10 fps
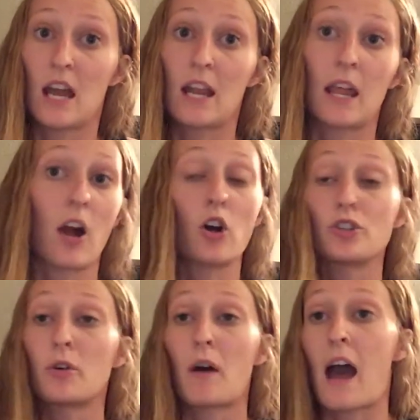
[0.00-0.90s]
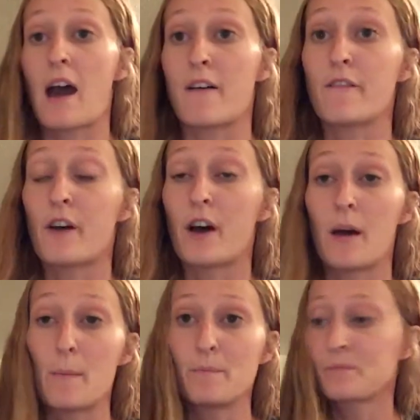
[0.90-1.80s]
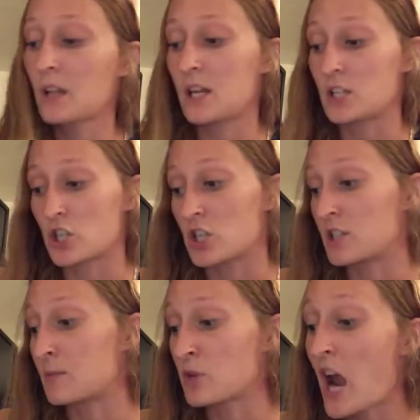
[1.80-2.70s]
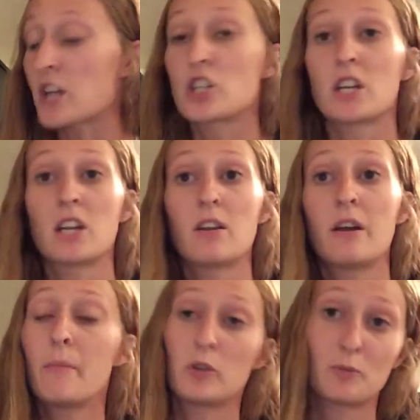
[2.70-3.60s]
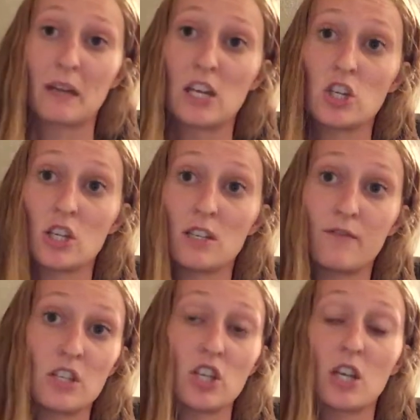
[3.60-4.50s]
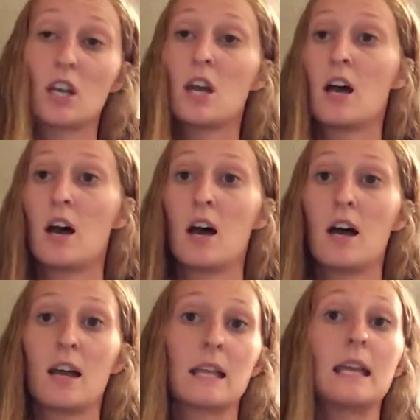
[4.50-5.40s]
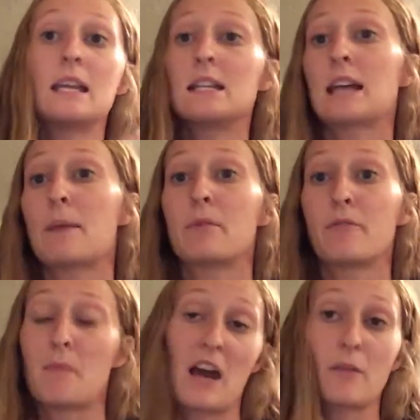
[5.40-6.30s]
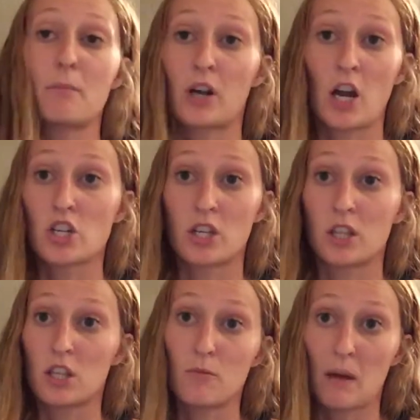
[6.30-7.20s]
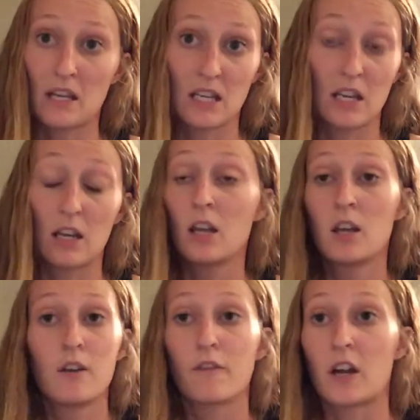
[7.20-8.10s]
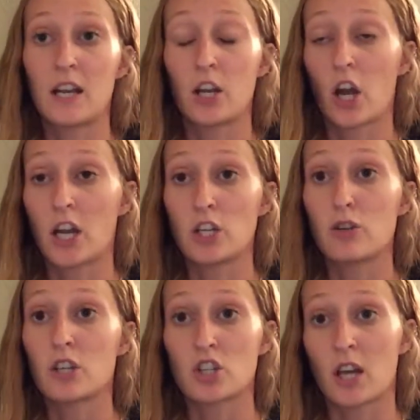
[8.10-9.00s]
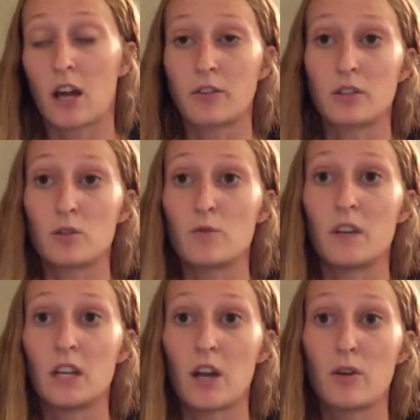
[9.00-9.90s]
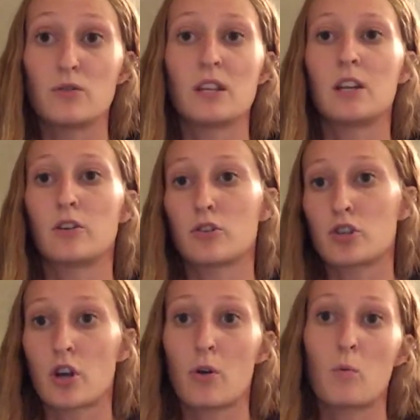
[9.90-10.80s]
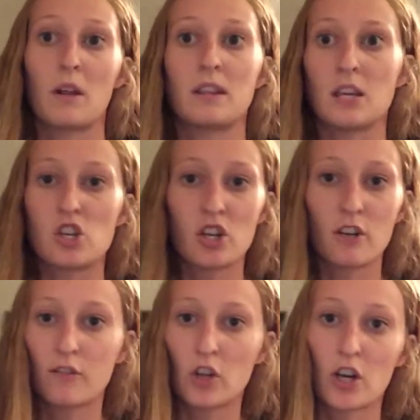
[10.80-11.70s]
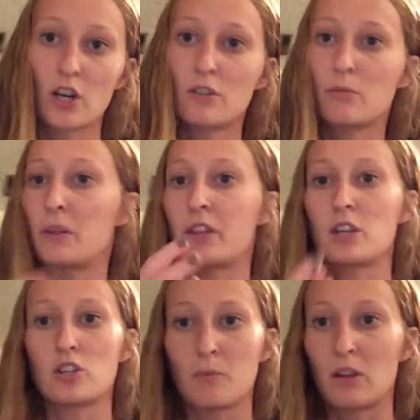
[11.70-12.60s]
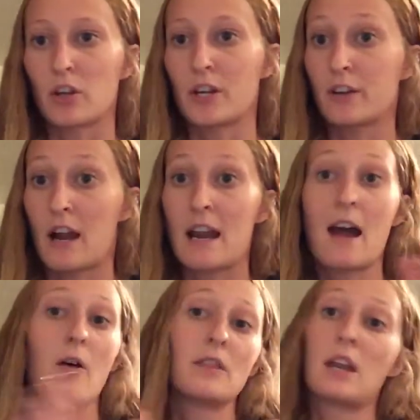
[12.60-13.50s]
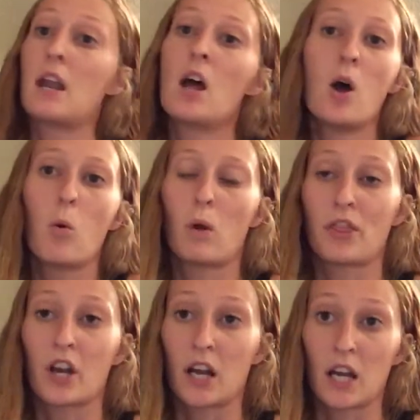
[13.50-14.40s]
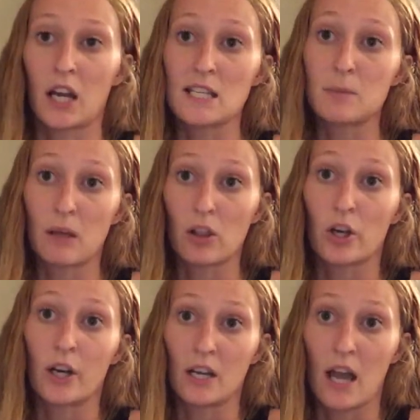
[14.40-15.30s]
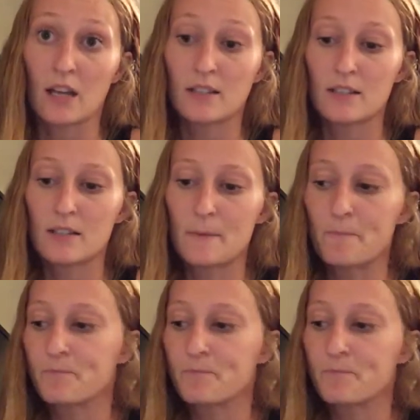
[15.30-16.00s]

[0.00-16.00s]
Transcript: And they also have addition and subtraction, multiplication and division, any type of math progression that you might need for any grade. You can check out those videos, and it'll show what they should have learned, what they should be learning right now, and then what they're going to need to be learning next.